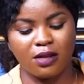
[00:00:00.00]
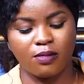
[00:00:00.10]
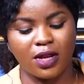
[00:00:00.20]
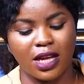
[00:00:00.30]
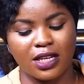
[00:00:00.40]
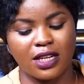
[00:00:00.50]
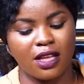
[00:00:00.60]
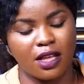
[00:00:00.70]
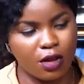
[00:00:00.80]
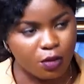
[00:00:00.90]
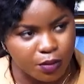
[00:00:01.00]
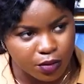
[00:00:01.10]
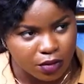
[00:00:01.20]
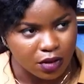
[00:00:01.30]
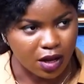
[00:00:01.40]
can help
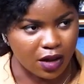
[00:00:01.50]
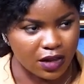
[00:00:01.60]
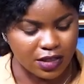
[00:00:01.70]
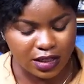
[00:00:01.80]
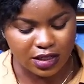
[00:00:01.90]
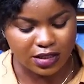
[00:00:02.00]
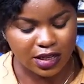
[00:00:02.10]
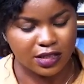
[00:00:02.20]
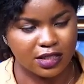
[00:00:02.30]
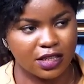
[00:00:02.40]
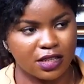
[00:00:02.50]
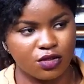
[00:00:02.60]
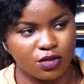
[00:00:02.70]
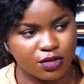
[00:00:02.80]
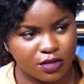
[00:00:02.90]
our daily task,
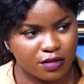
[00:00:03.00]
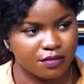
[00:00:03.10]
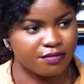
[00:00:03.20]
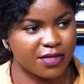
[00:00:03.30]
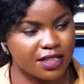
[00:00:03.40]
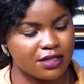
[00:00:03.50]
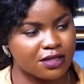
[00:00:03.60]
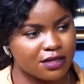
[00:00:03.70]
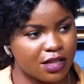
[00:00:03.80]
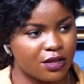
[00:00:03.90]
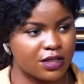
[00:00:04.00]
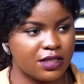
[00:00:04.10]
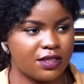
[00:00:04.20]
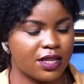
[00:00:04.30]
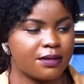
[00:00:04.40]
just make it a lot easier.